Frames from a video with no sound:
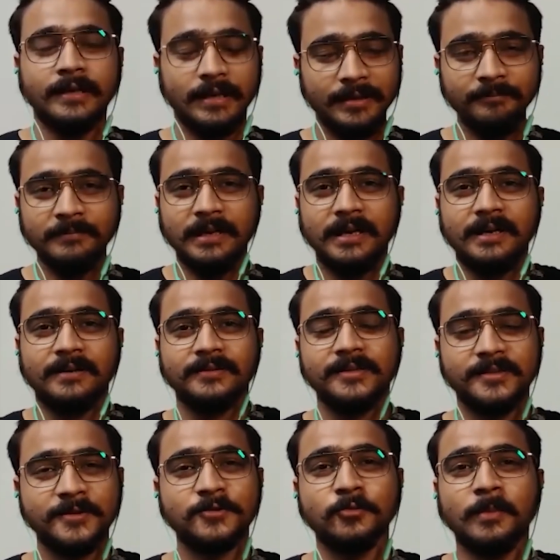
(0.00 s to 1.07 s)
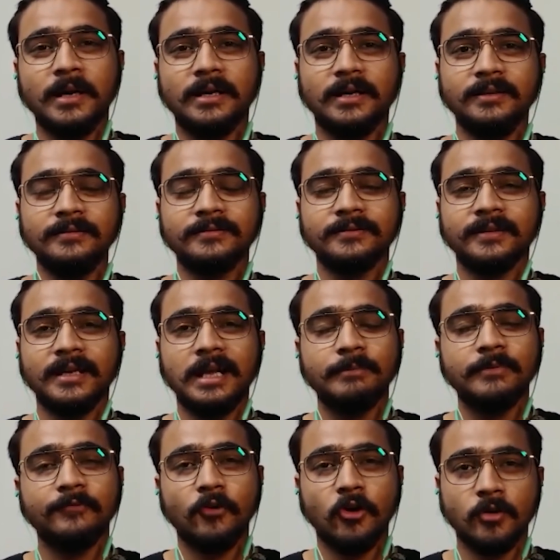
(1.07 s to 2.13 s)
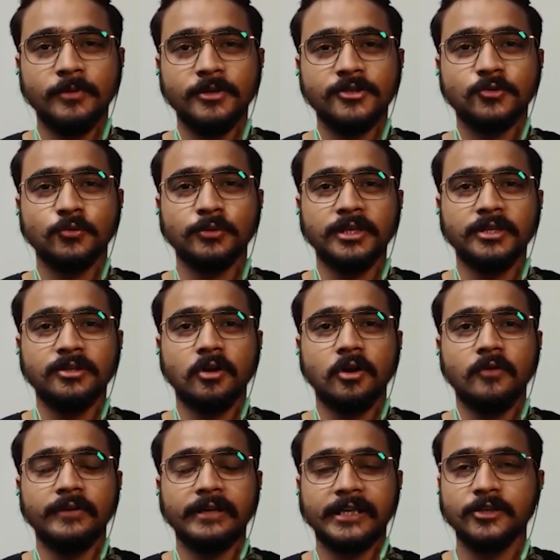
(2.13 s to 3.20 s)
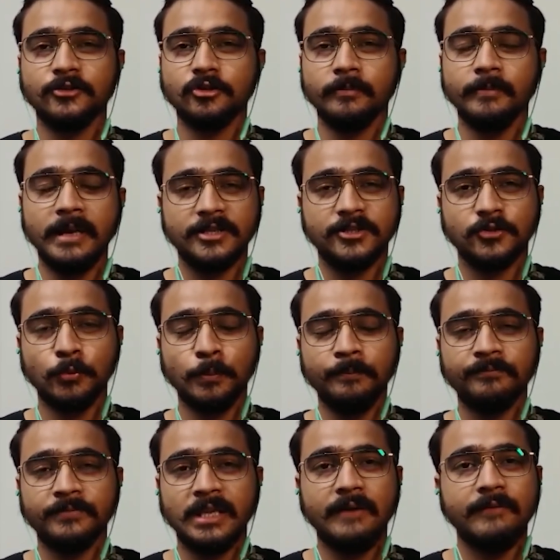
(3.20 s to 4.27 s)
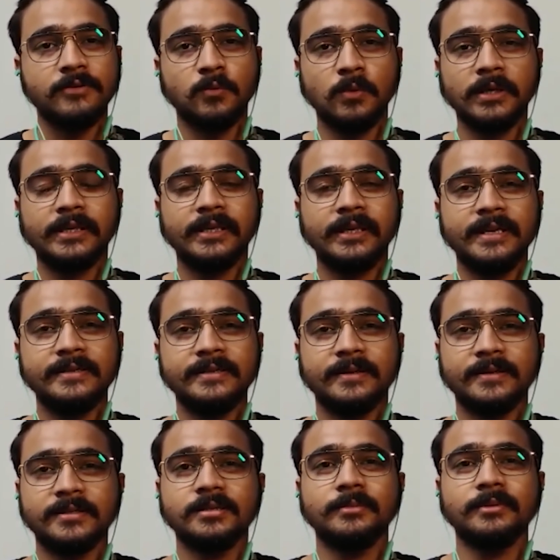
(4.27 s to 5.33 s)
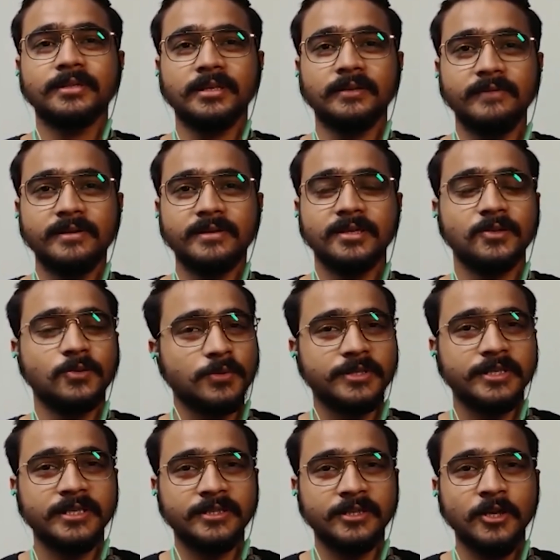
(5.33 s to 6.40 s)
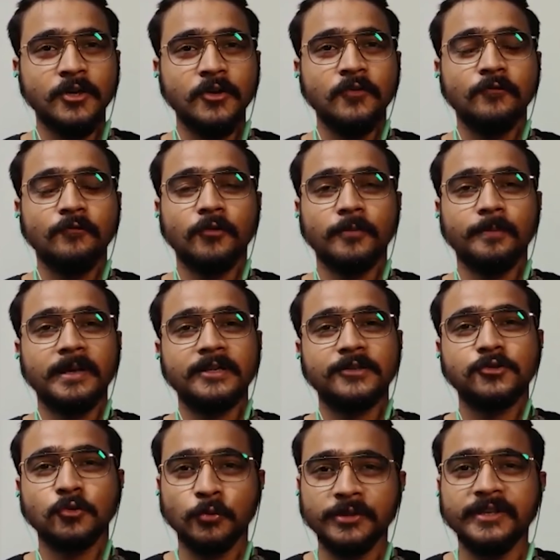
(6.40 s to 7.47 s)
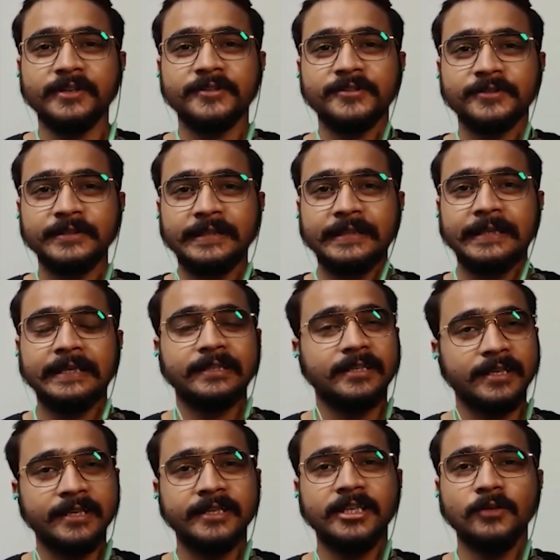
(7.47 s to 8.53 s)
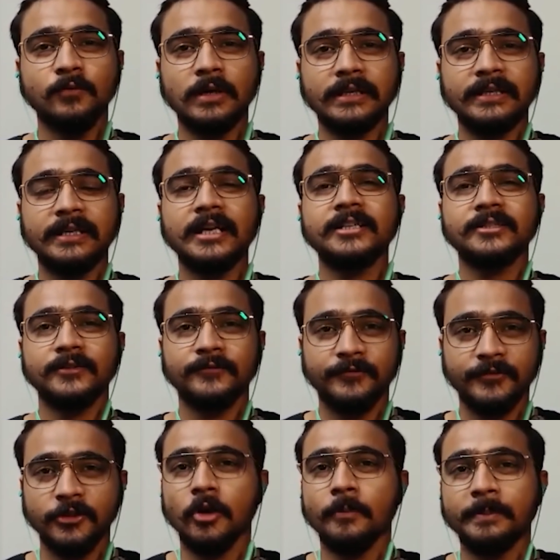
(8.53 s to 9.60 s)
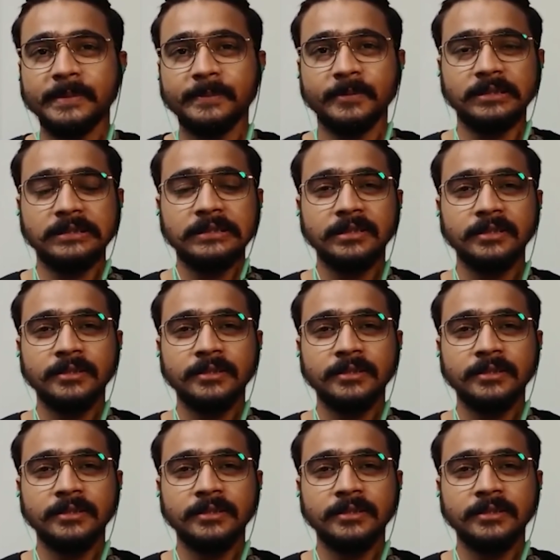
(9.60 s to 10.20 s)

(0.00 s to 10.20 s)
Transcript: Hi, this is Umakant. I'm a former student of AccioJob Batch 2. I was working as a customer service associate for past 2 years and currently working at Phenom People.